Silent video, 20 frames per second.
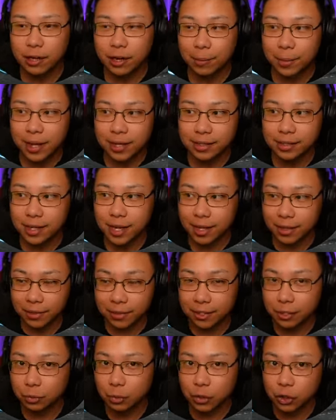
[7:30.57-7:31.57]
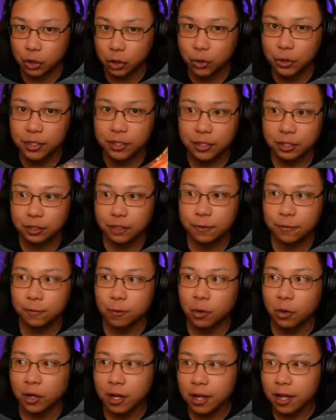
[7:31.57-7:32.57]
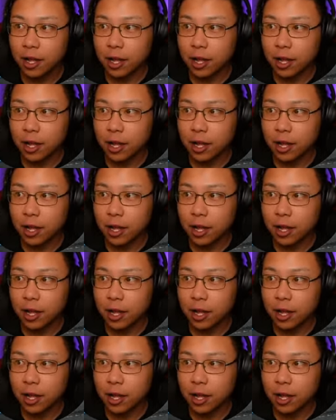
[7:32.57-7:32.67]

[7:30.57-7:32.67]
I'm not saying this is what you need to look for,